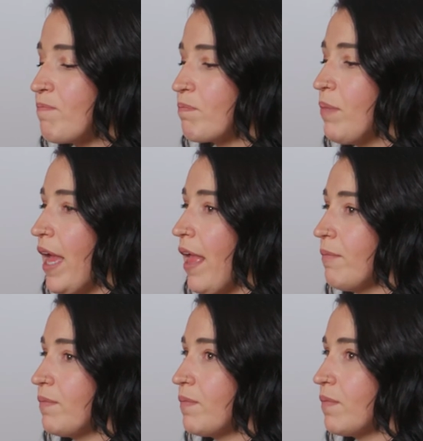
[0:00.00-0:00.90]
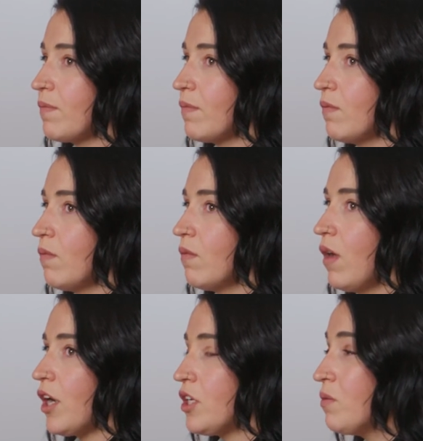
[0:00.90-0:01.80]
But
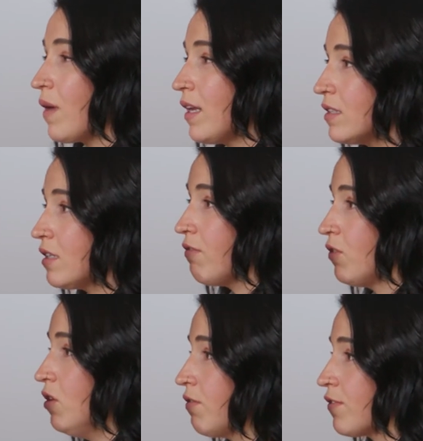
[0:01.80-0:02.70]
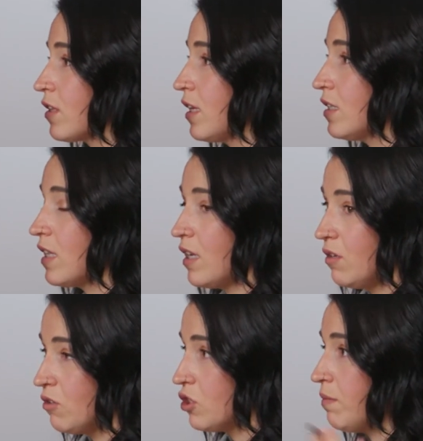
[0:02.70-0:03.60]
are you running to food for things that
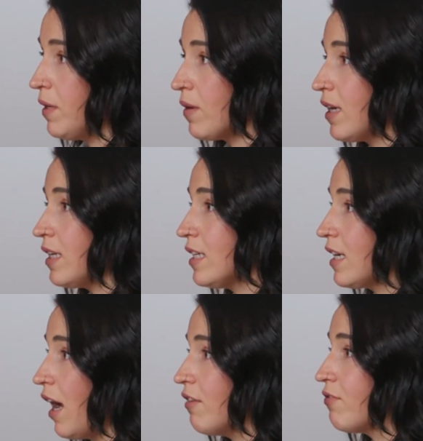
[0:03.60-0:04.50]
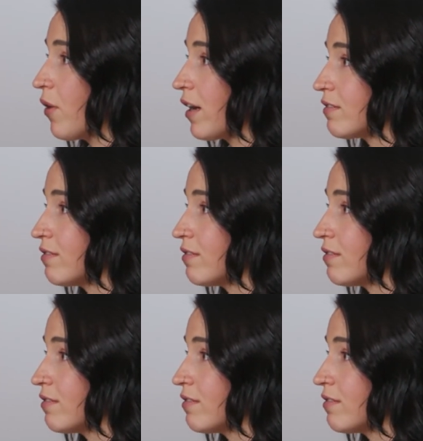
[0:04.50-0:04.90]
you should be running to God for?